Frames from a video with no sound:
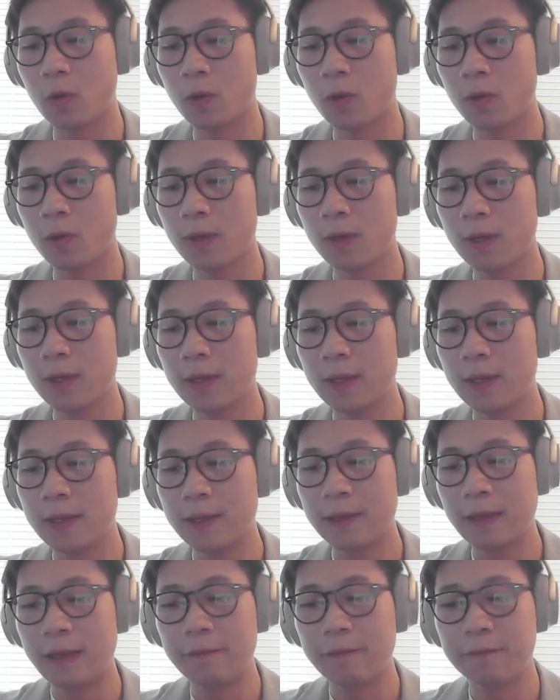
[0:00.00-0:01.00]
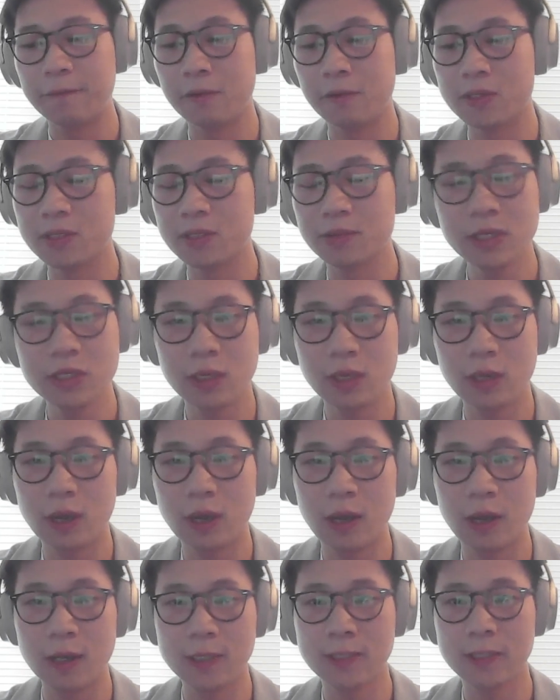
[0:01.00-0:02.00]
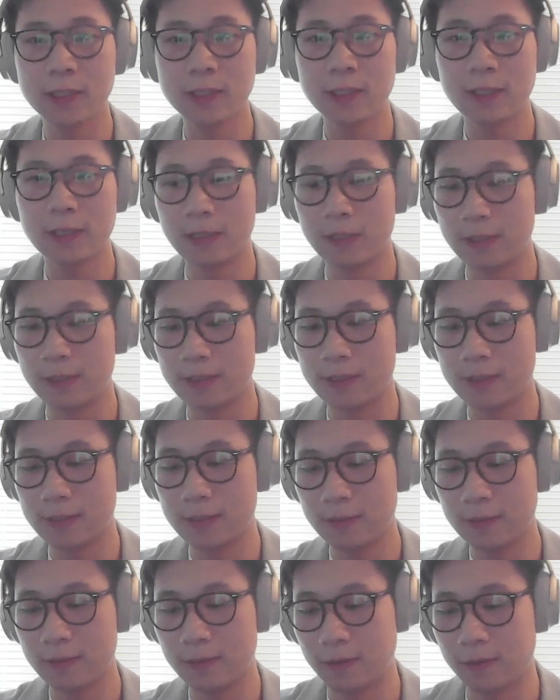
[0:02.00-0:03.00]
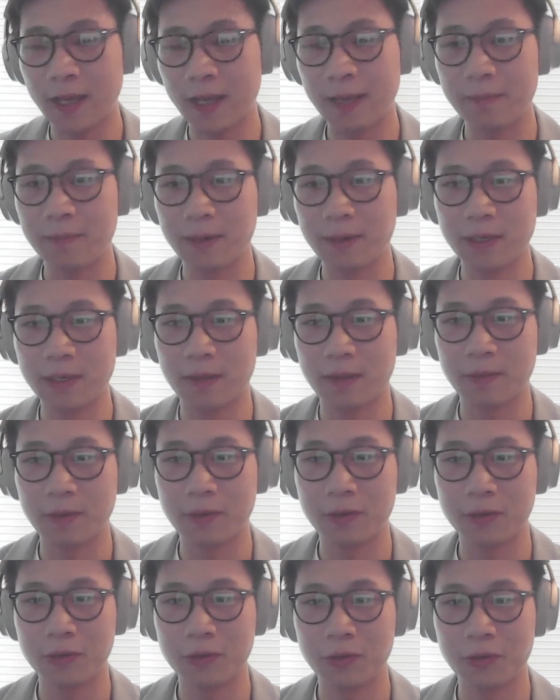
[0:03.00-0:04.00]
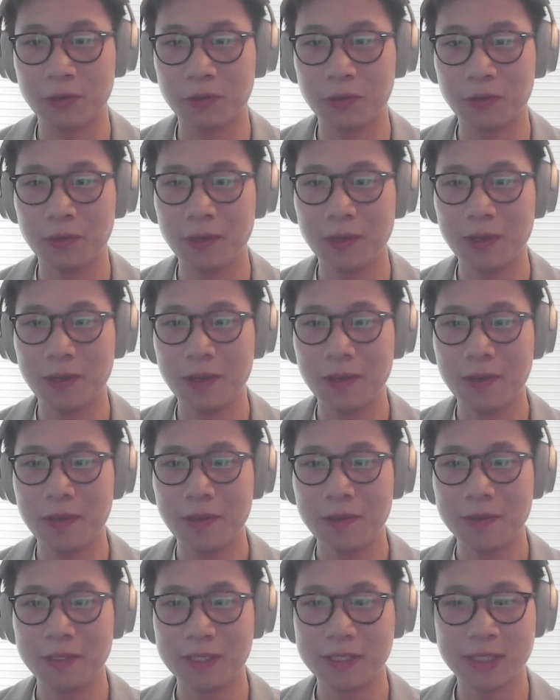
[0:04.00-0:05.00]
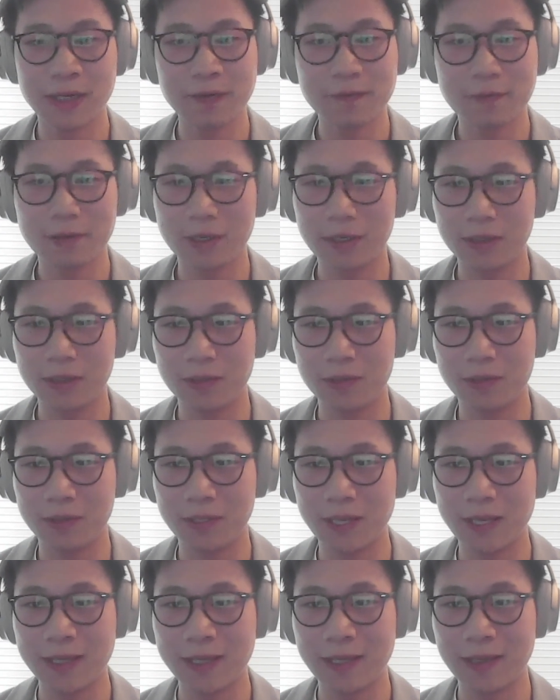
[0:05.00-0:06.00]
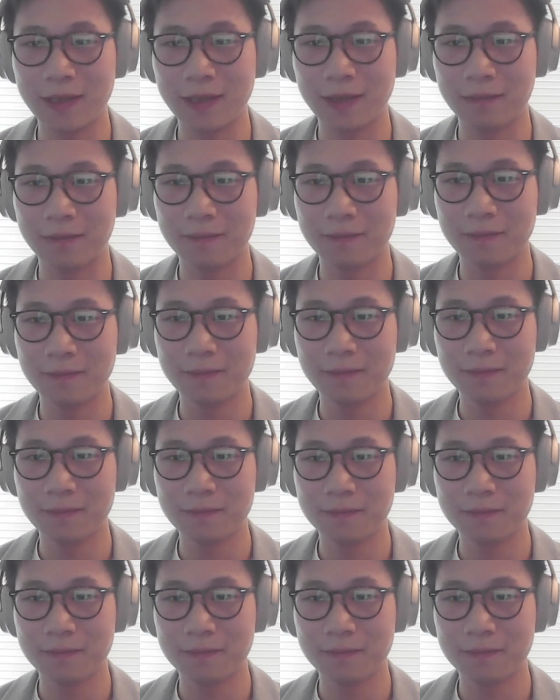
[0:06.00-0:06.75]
or if your switching cost is high, but compared to the suffering you're taking,